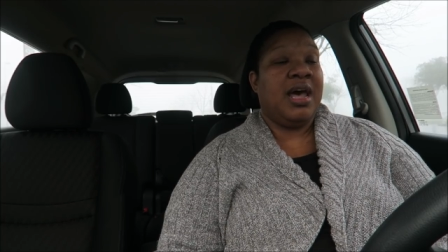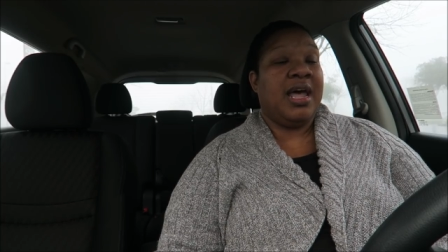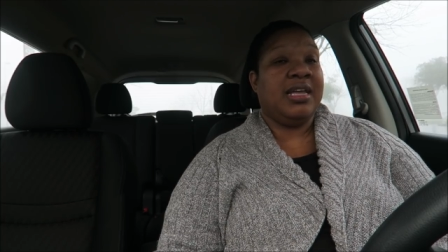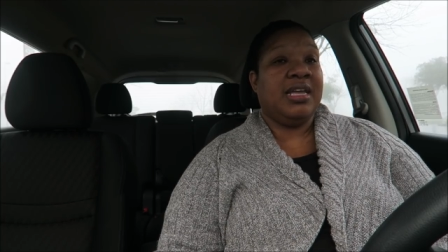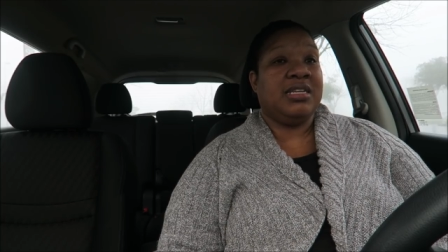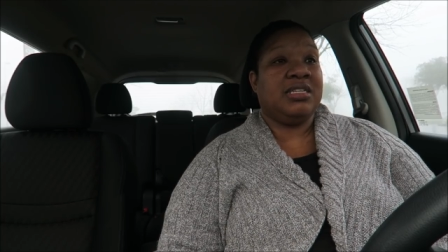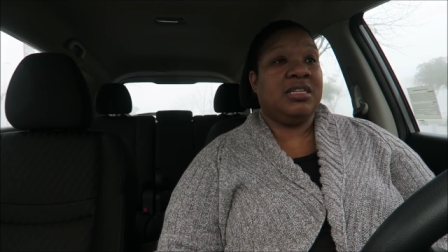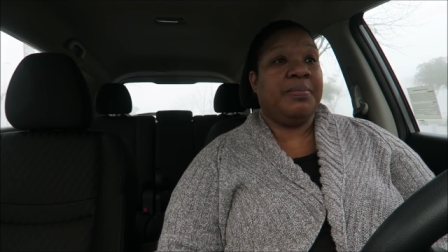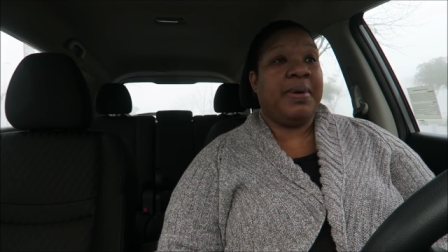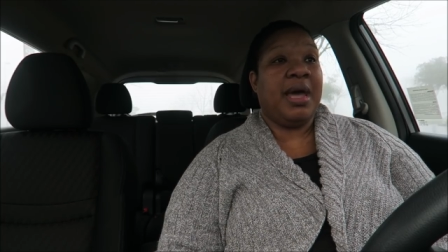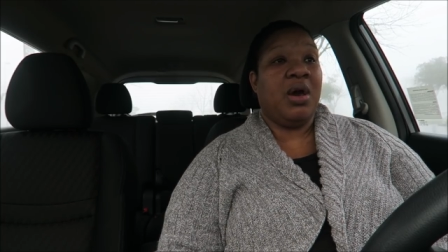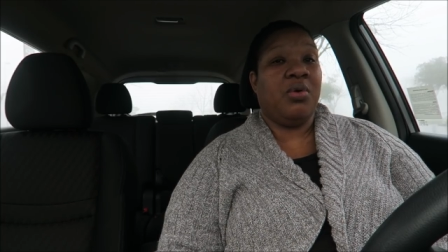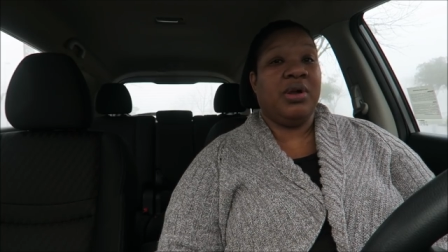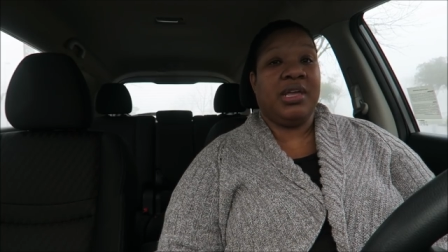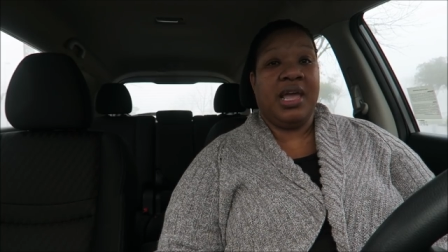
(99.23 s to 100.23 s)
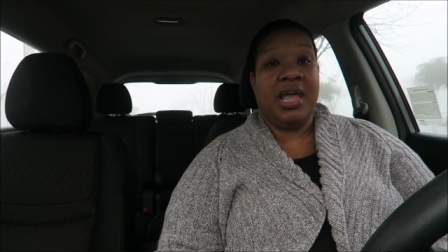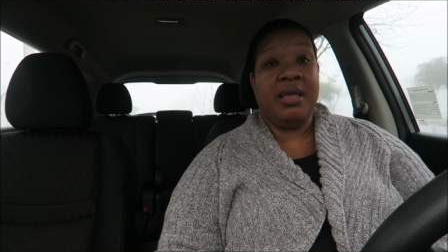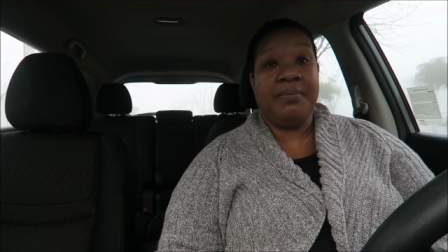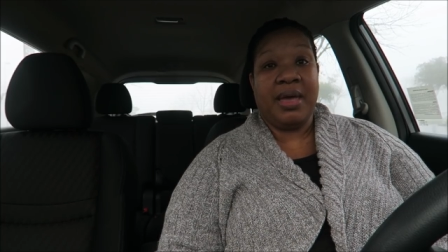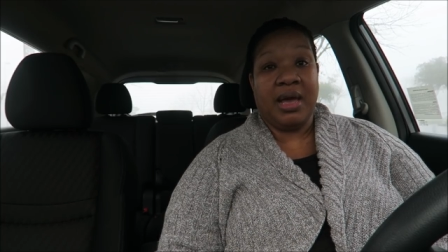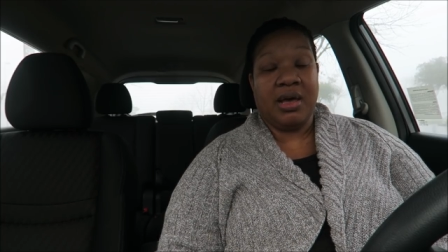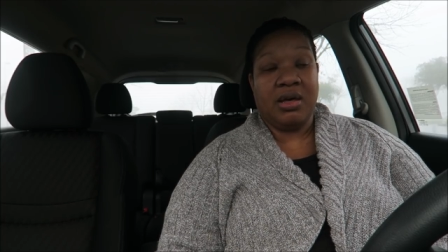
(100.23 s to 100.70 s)
I guess the power
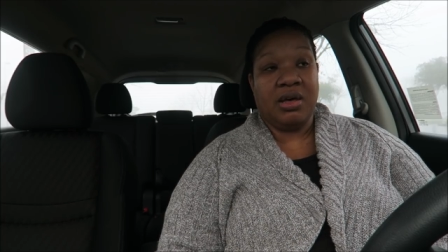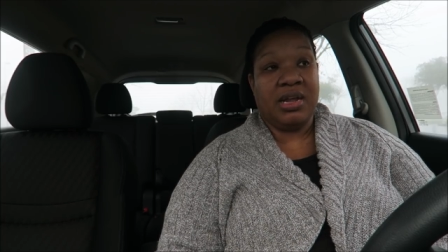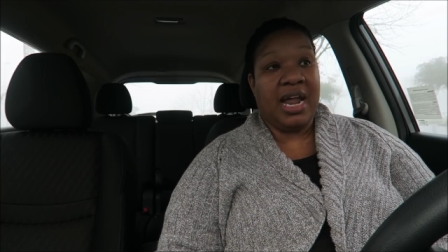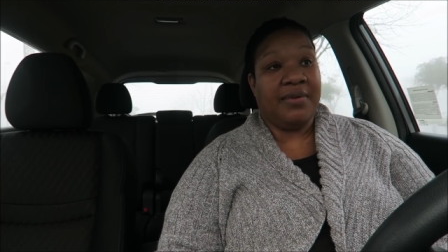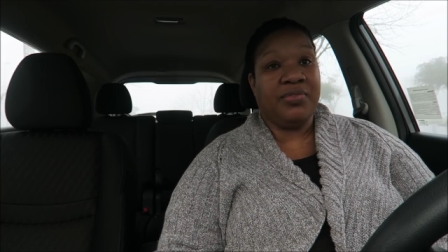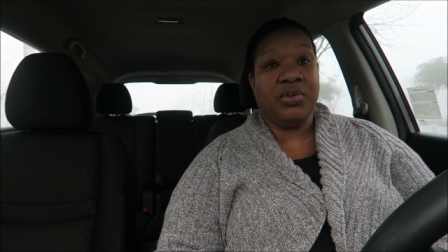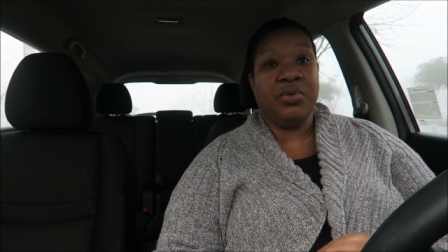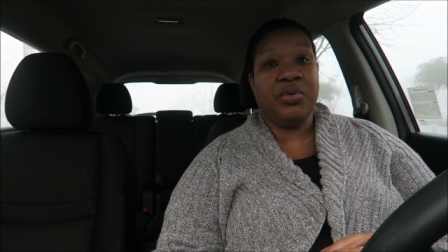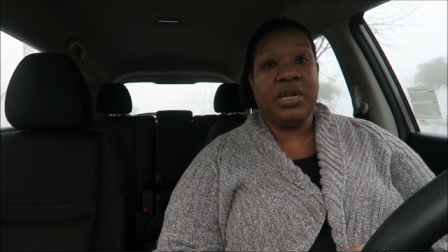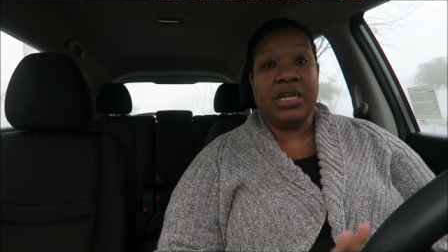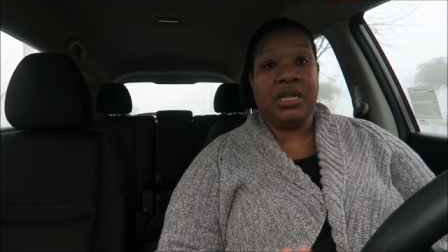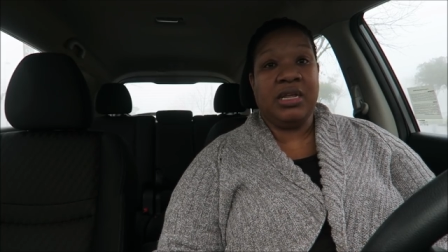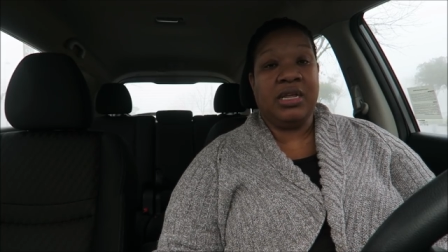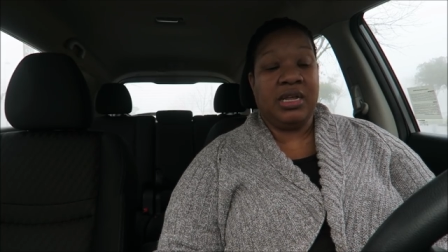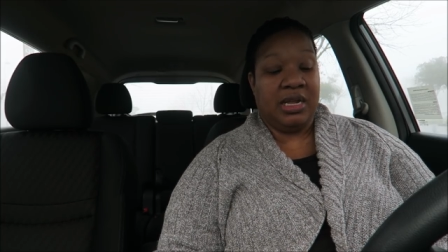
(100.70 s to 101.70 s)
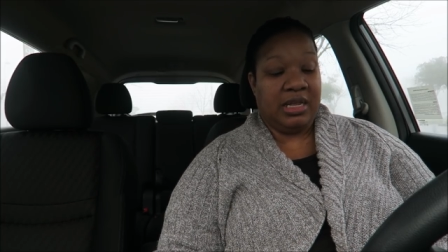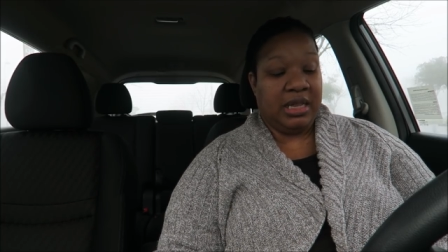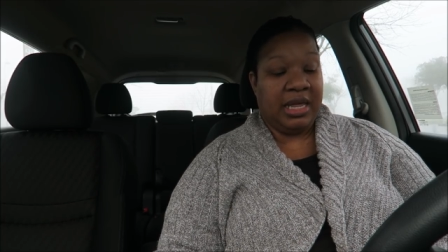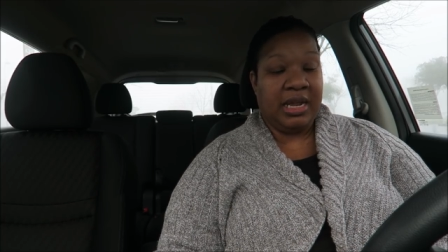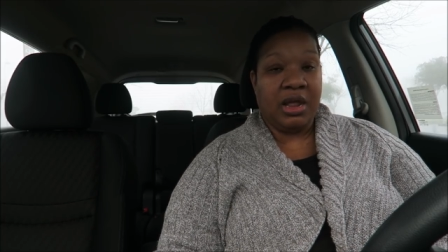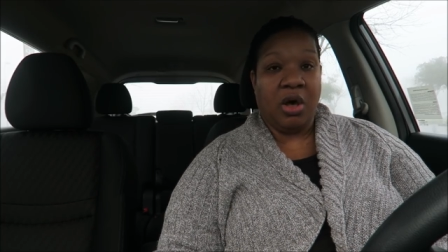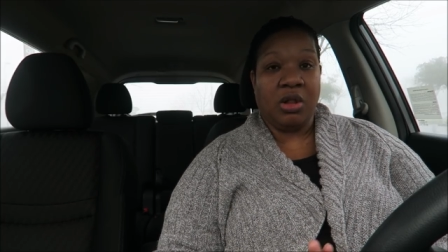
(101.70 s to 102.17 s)
came back on after he
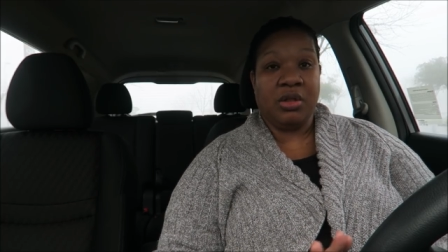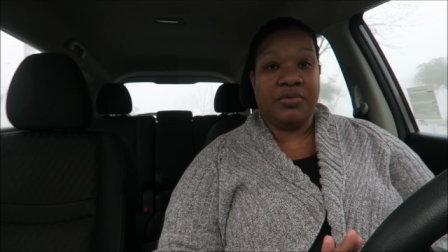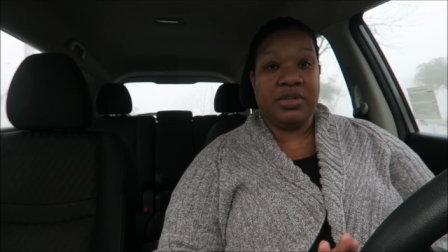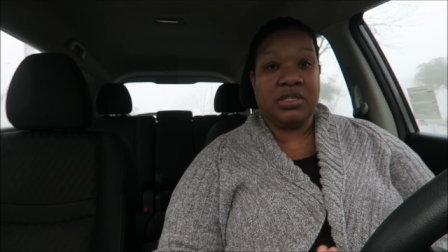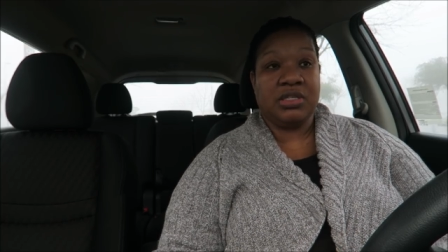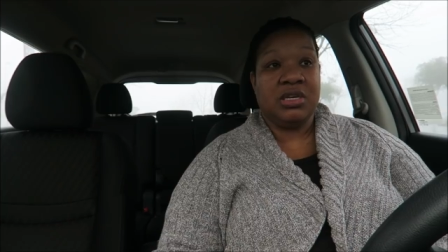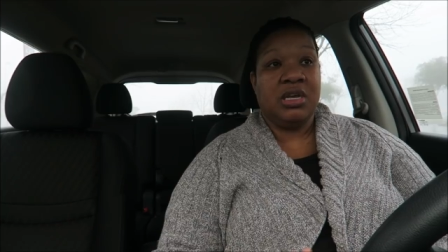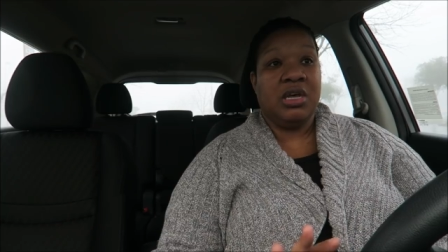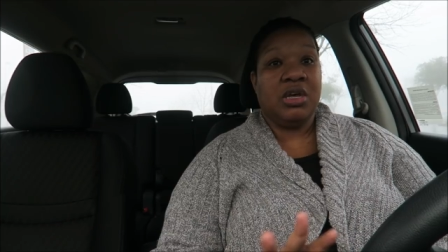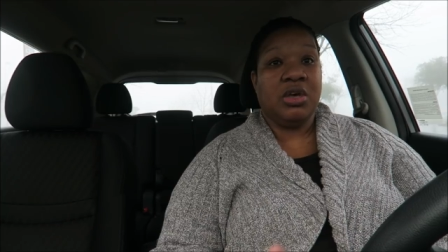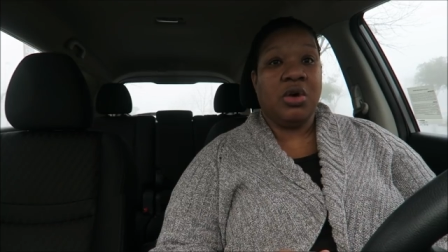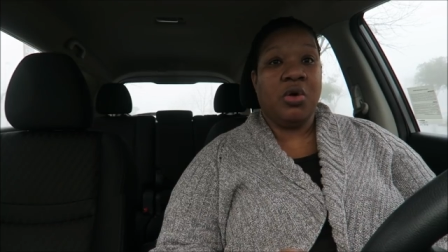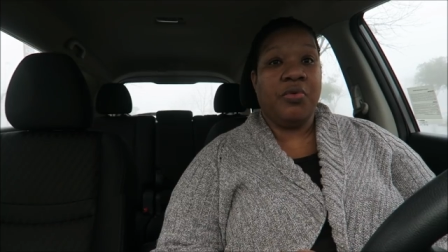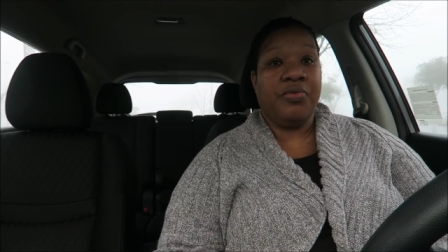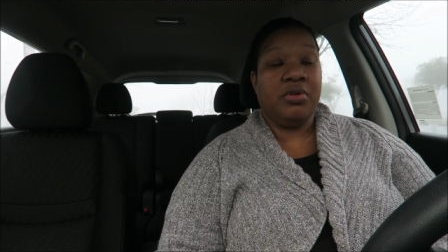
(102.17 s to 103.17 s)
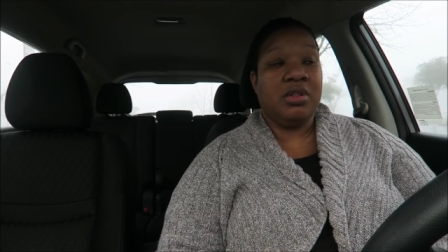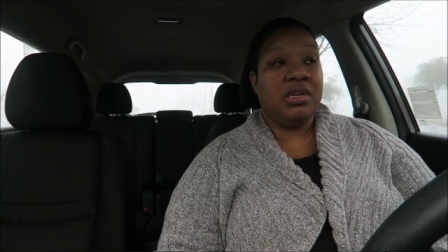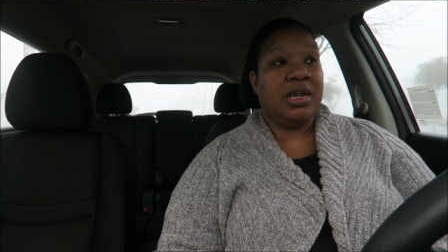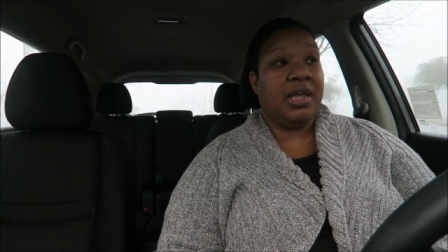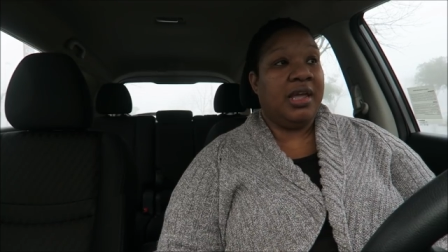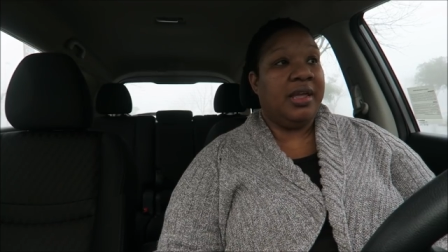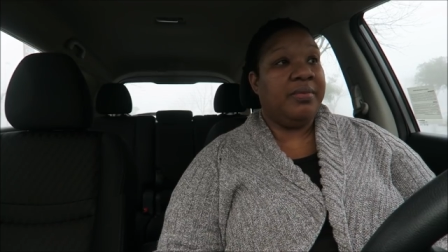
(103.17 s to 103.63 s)
let all of us go for the
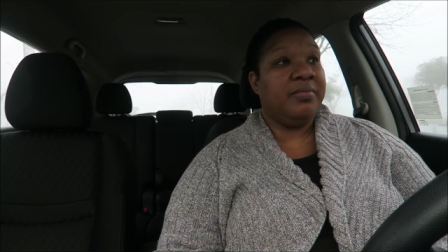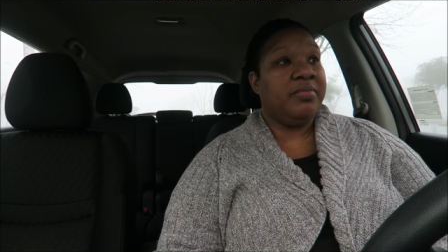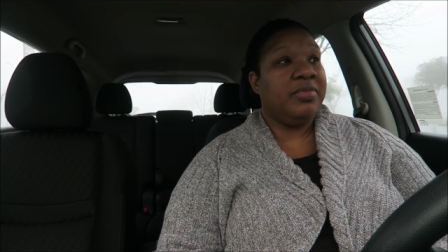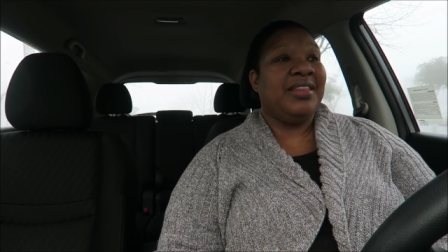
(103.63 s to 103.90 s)
day.